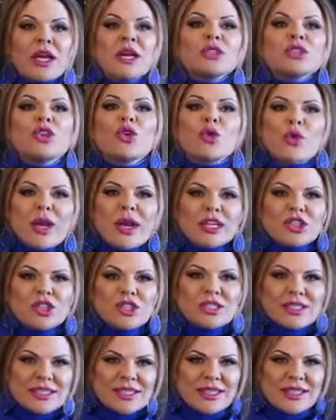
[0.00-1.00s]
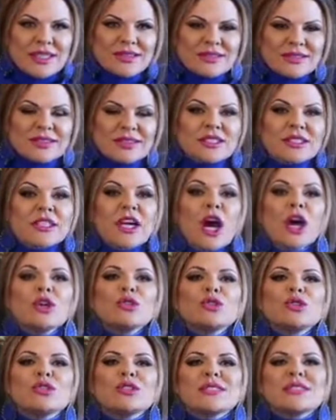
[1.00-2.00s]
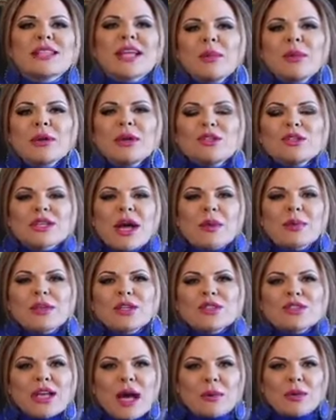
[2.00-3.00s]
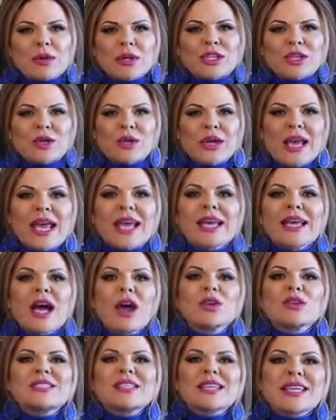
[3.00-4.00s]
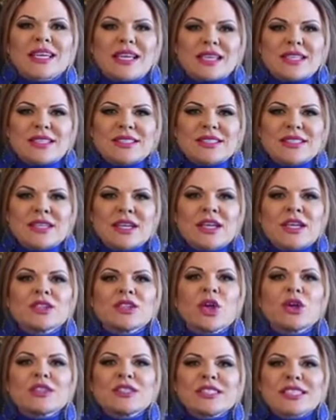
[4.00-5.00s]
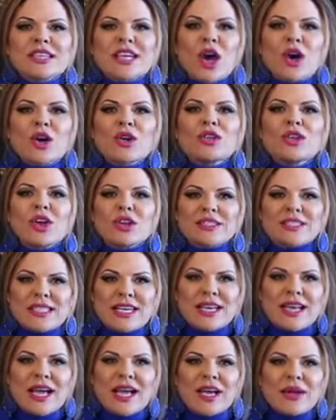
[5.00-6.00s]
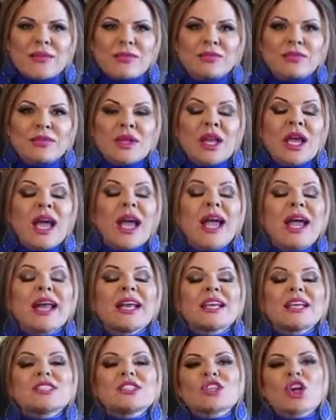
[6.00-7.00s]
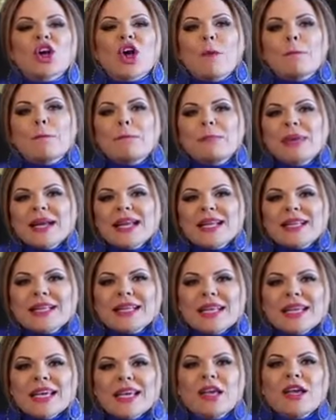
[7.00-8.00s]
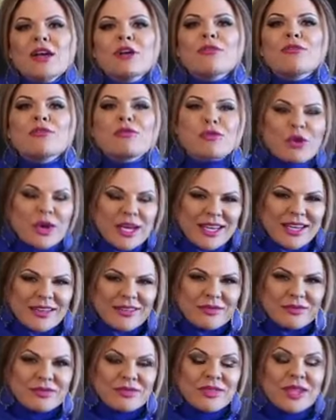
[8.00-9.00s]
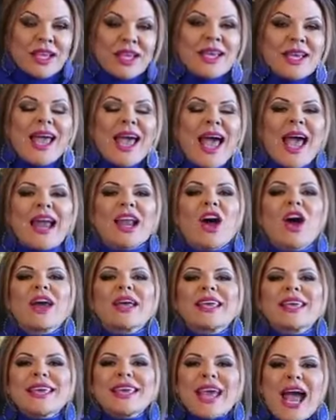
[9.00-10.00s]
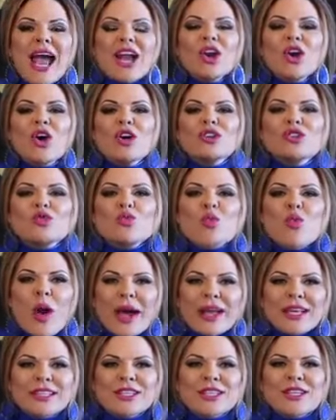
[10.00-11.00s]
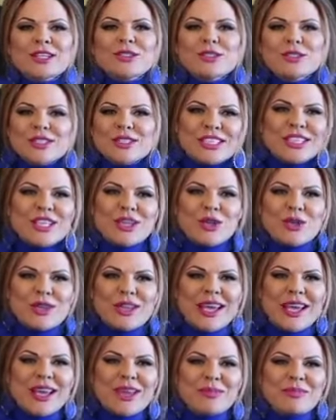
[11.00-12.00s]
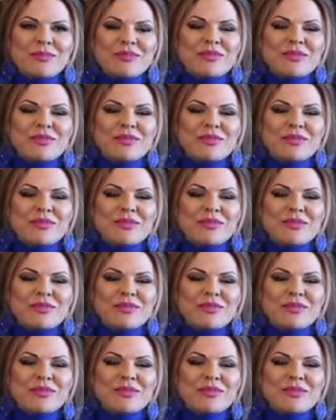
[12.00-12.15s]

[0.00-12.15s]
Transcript: To register, go to www.encounterkings.co.za. It is completely free, and I cannot wait to see you there.